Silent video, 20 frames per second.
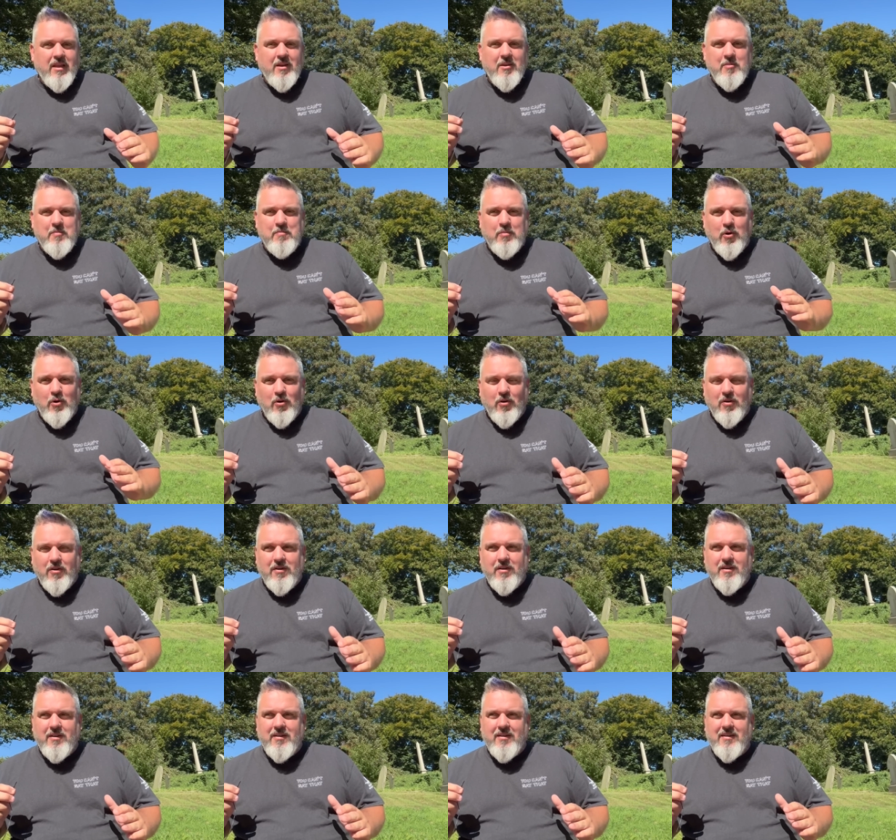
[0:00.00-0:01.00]
But
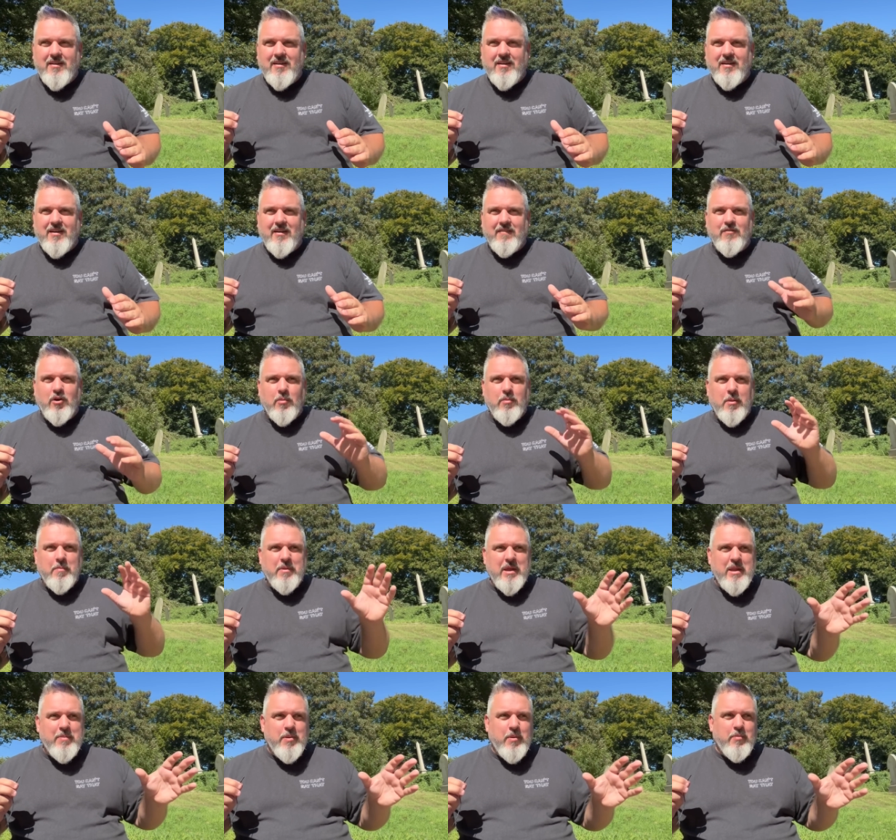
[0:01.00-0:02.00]
I've got my
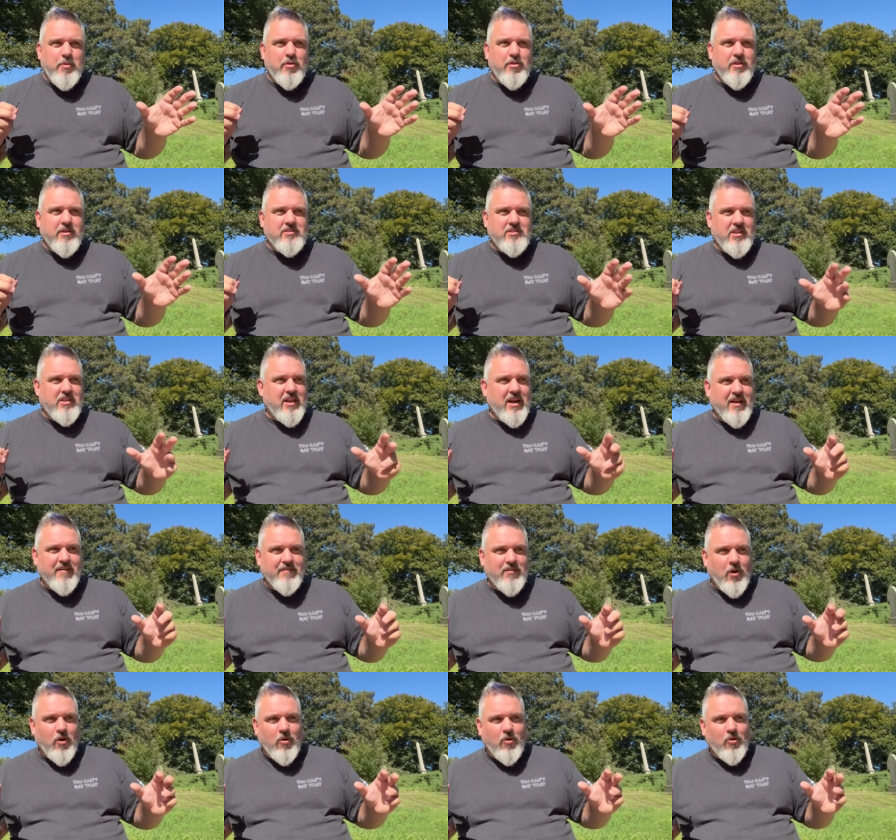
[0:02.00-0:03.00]
Beeper mothers, and then I've
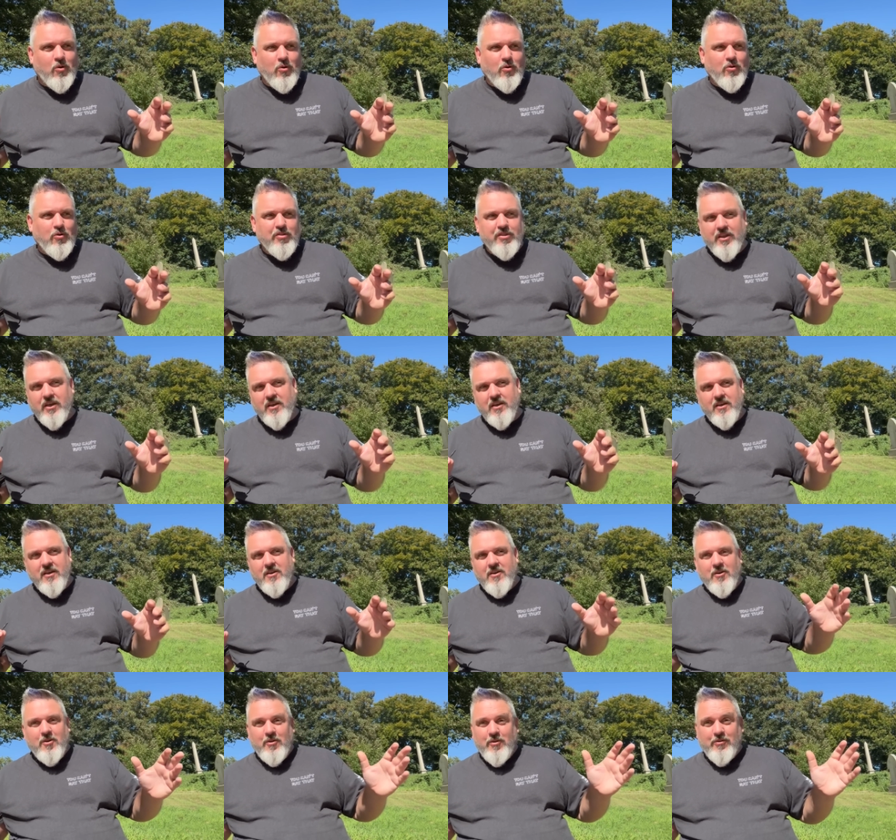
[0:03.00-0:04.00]
got all the
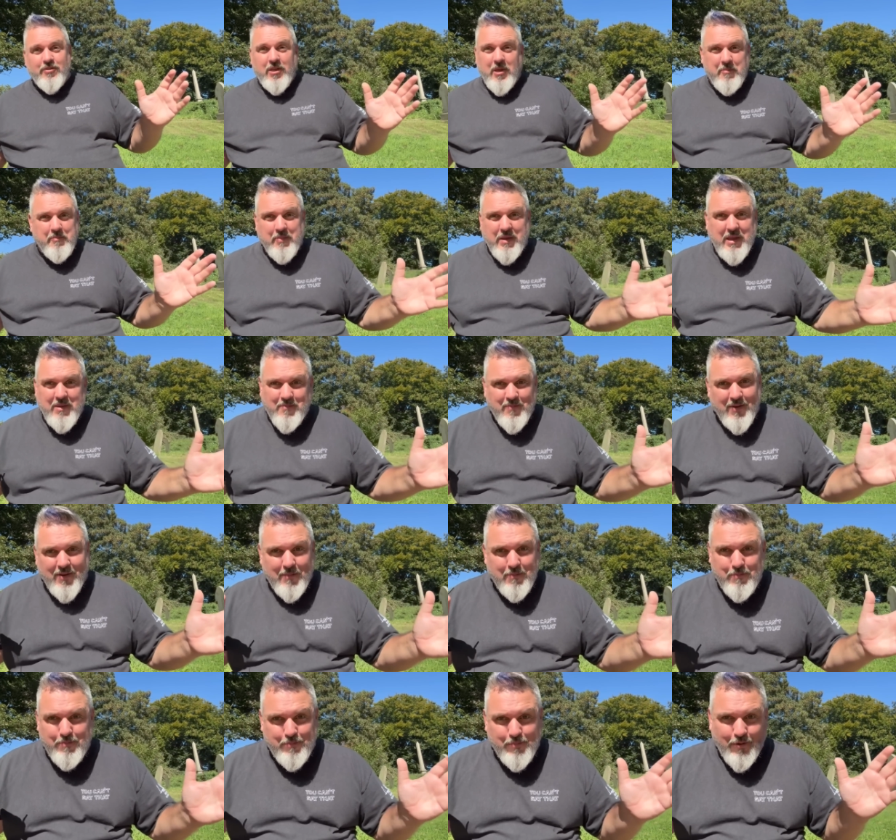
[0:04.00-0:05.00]
other Beeper
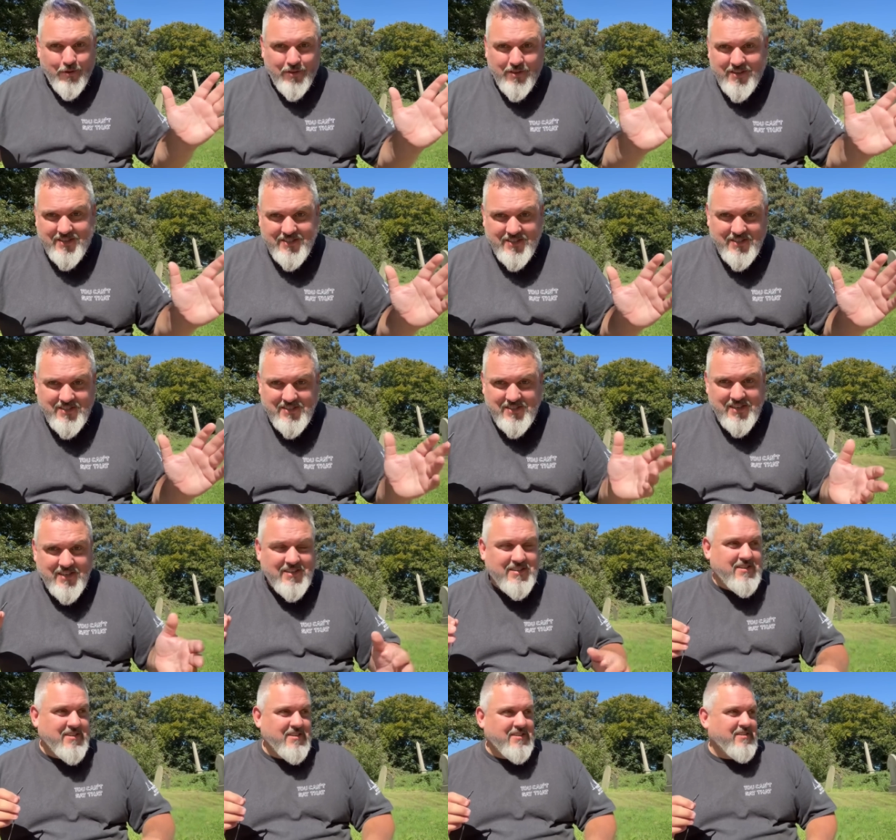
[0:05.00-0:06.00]
brothers and
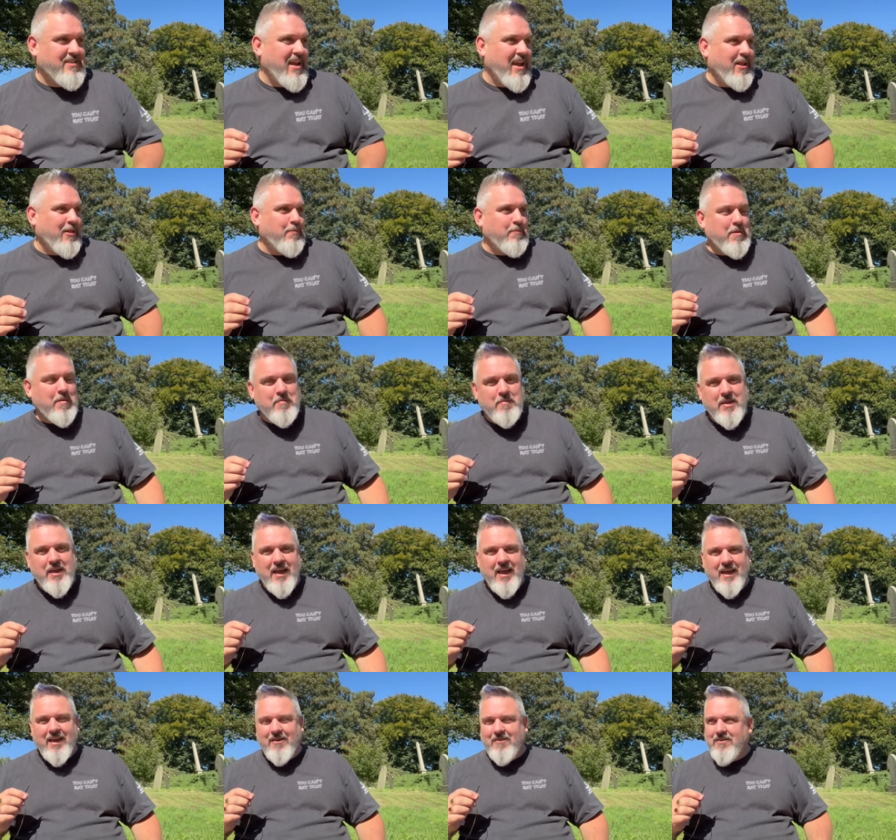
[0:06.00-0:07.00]
sisters helping me
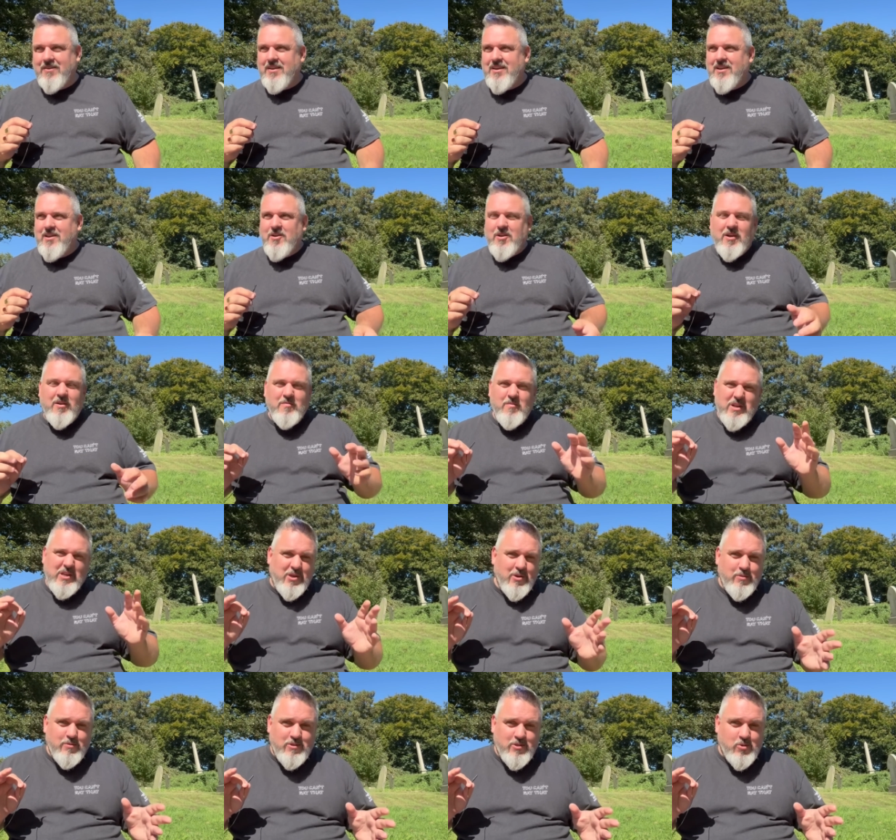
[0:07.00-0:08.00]
out. And we
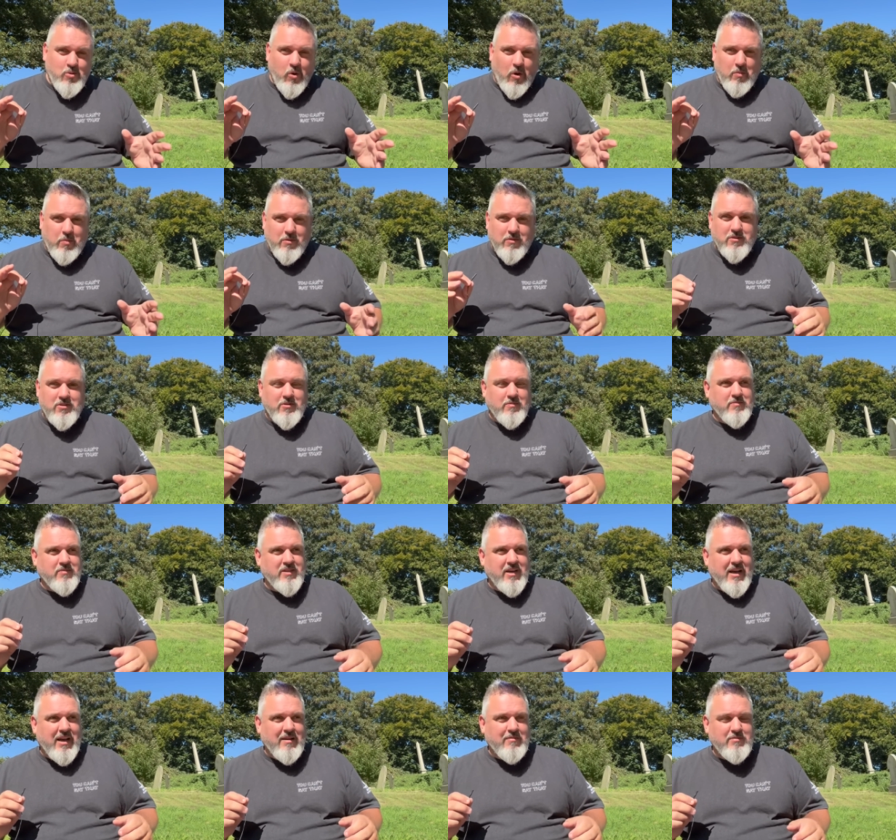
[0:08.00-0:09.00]
do squabble
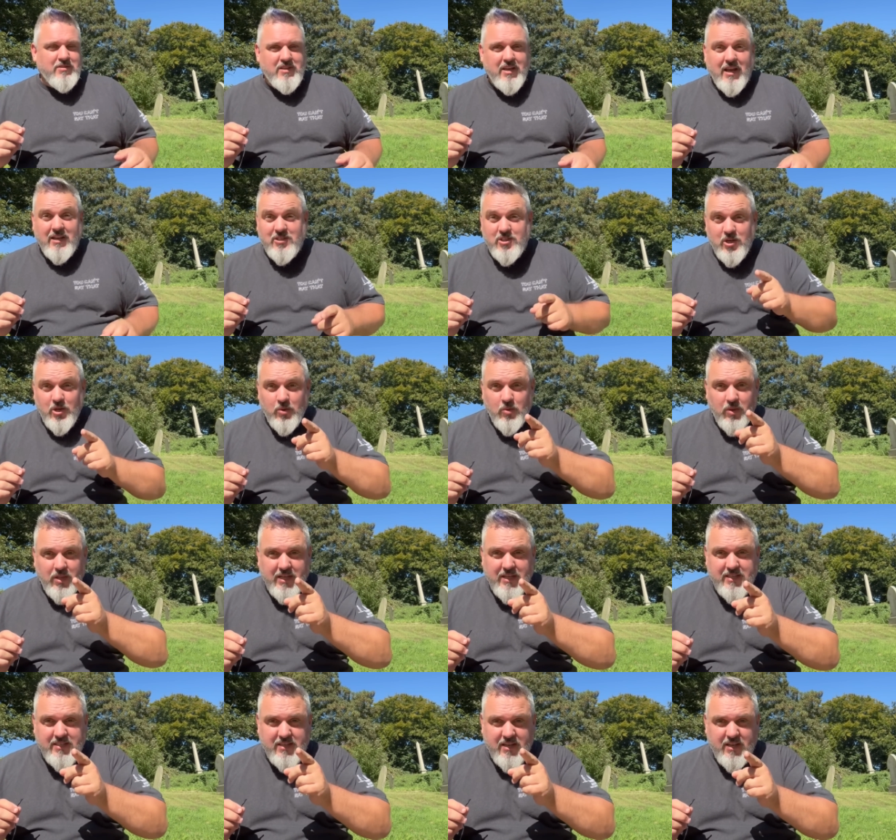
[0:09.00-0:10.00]
sometimes. Yes, you,
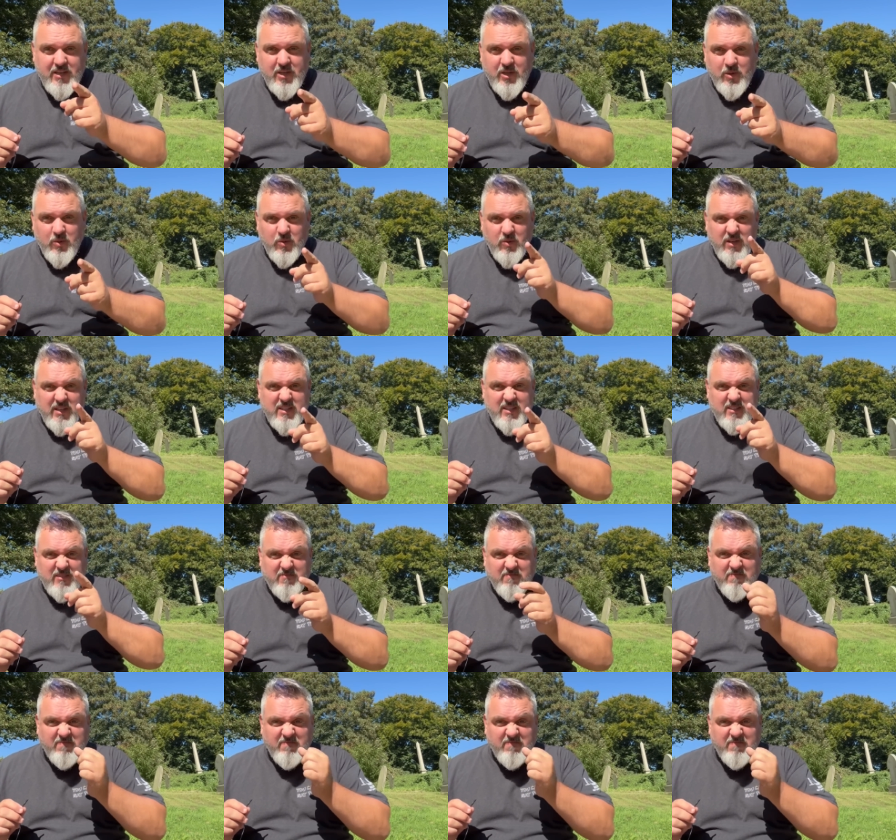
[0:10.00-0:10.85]
Lisa, you little...